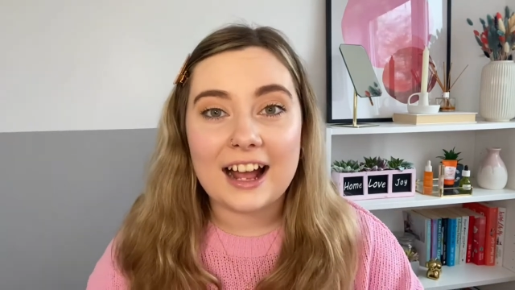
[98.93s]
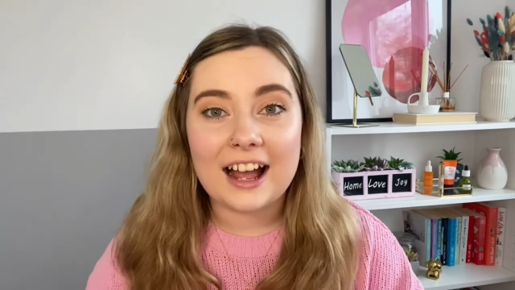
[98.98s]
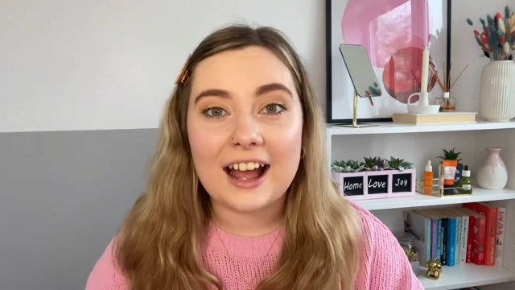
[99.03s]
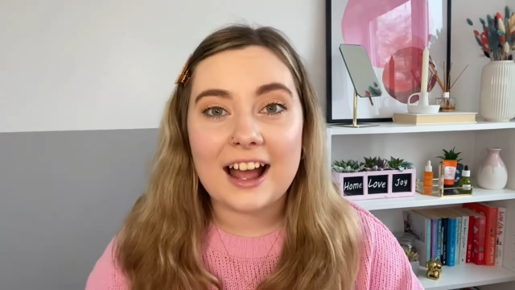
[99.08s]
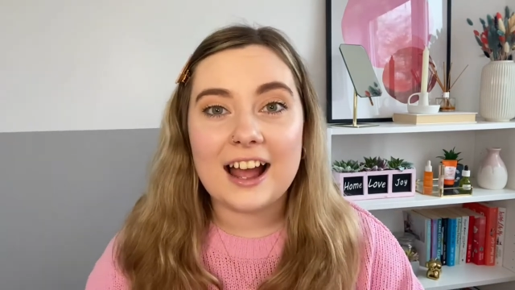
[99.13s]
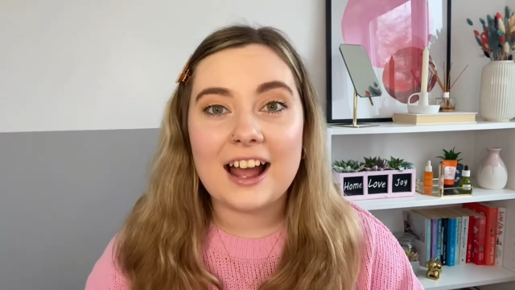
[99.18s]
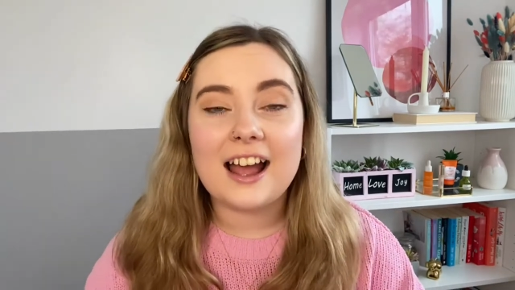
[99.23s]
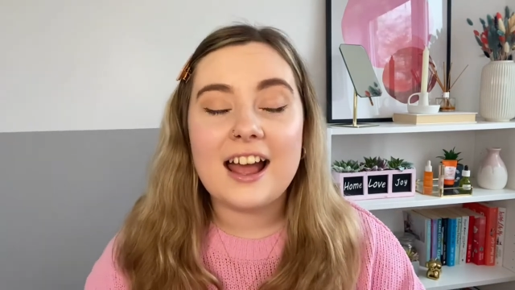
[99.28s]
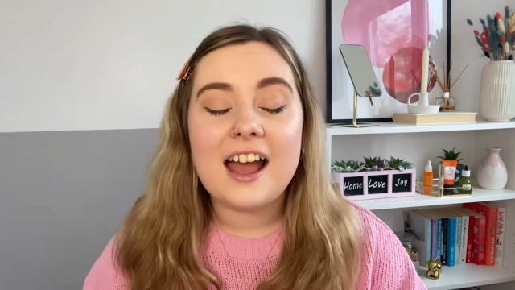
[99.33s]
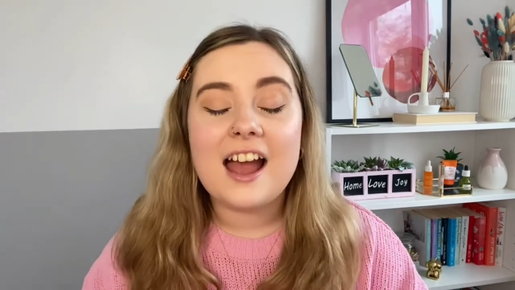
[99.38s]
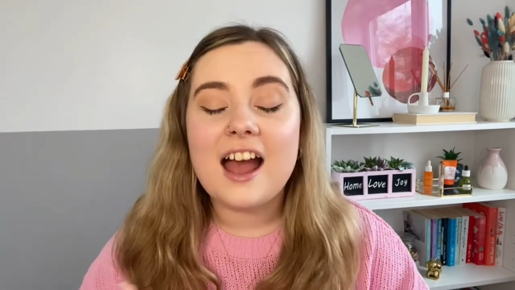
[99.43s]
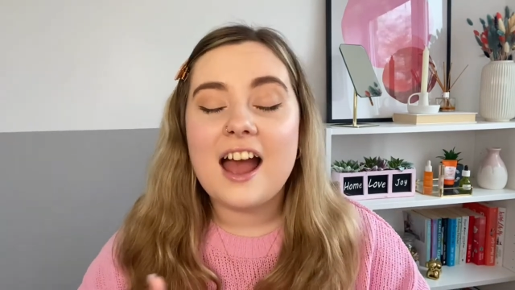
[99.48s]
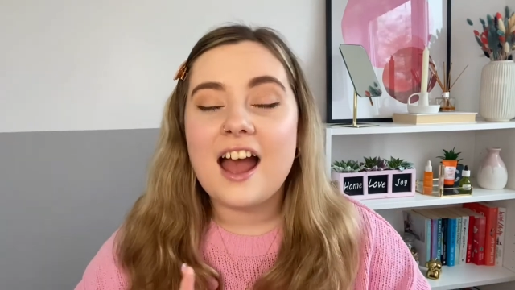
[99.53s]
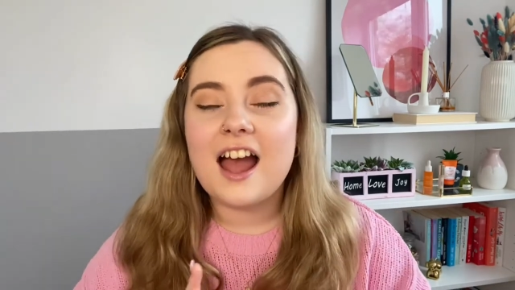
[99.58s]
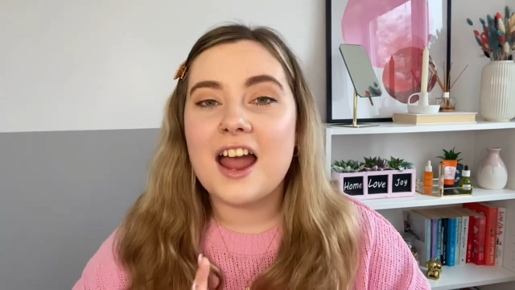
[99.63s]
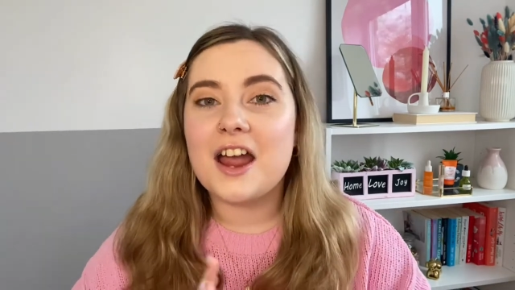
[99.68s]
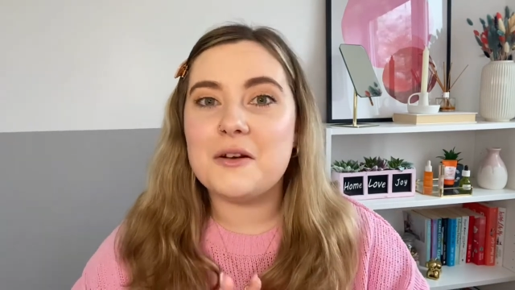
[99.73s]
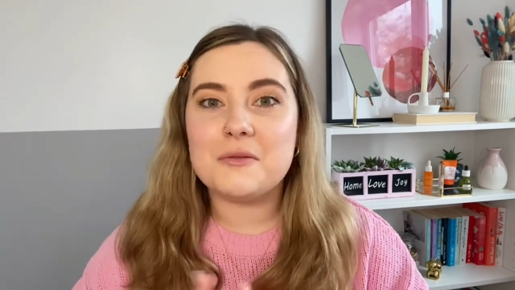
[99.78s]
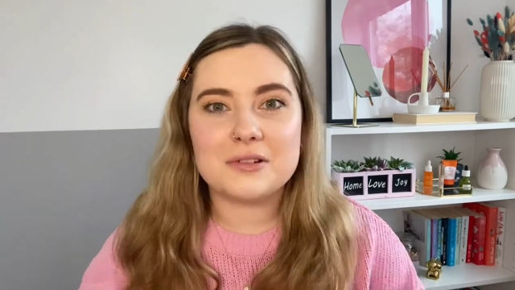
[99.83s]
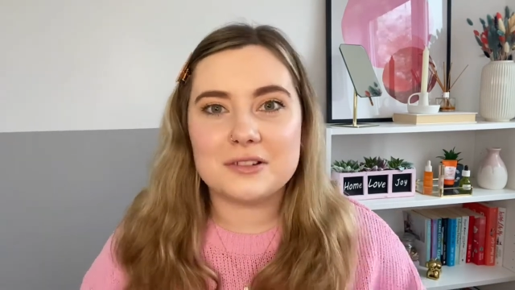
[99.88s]
care,
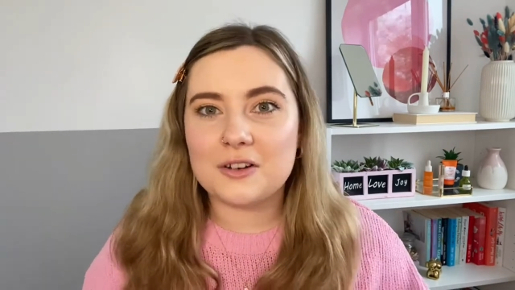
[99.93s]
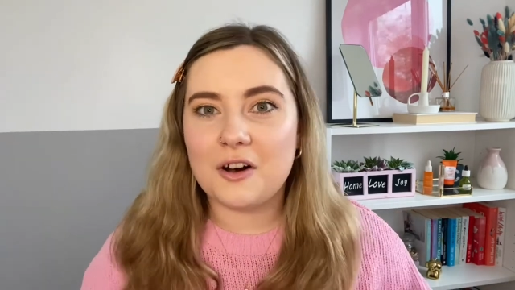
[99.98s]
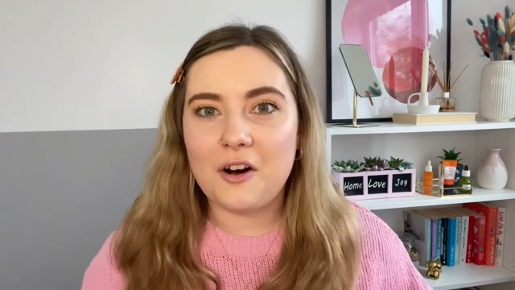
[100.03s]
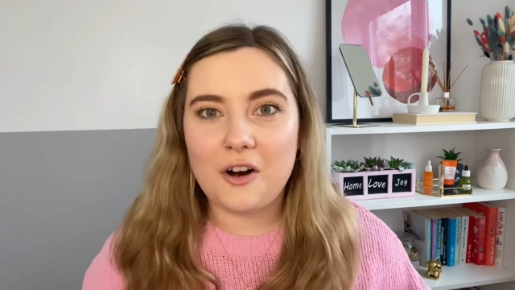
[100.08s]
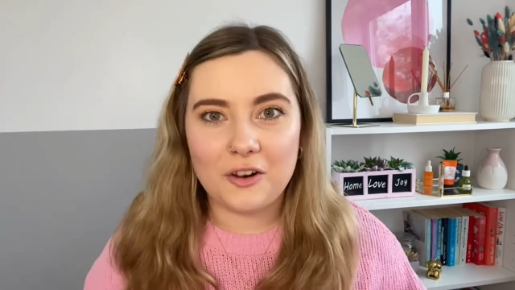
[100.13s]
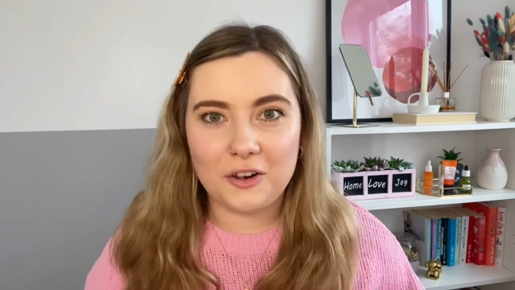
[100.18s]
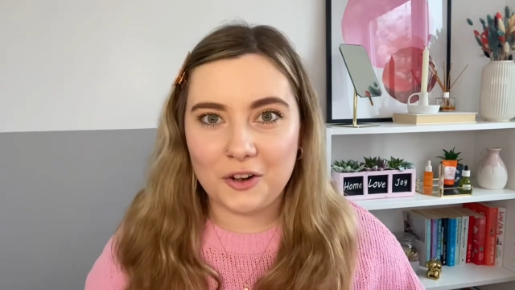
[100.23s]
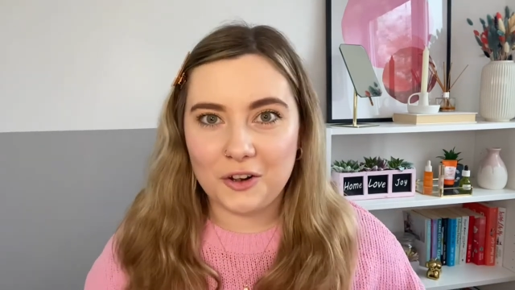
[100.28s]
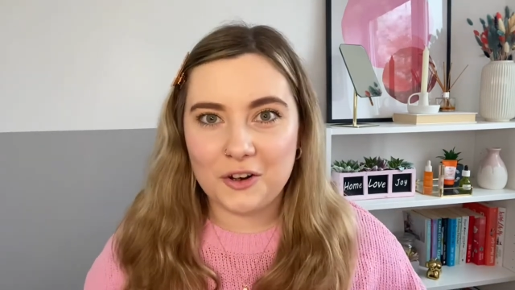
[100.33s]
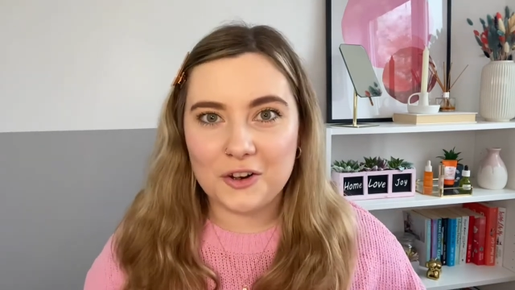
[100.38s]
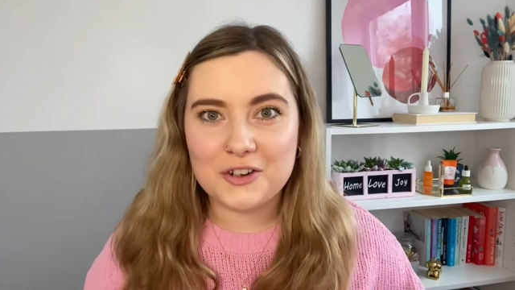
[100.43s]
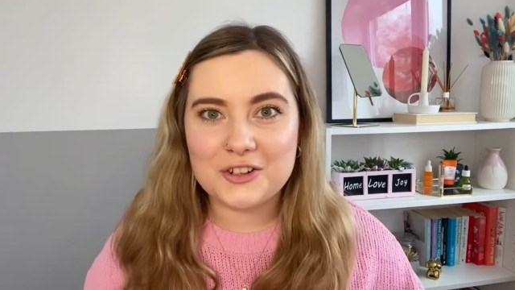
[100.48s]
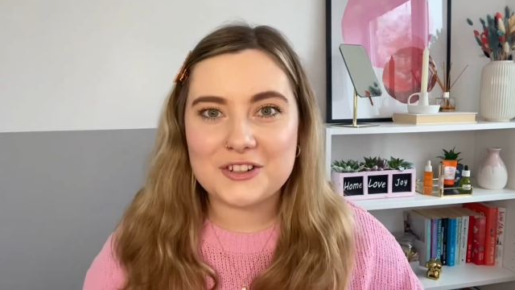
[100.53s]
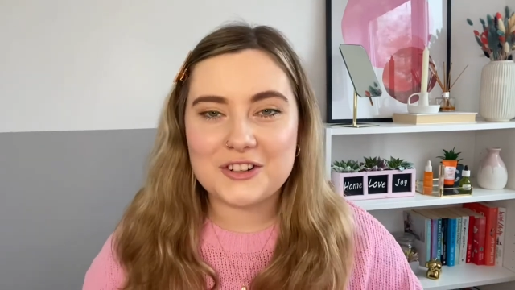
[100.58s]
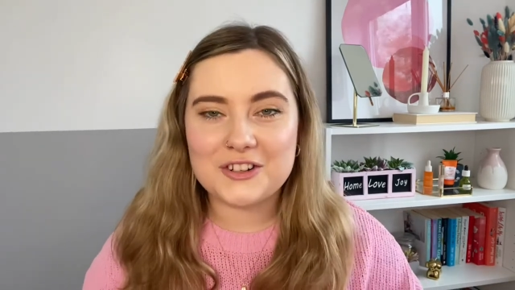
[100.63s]
it was all Lush.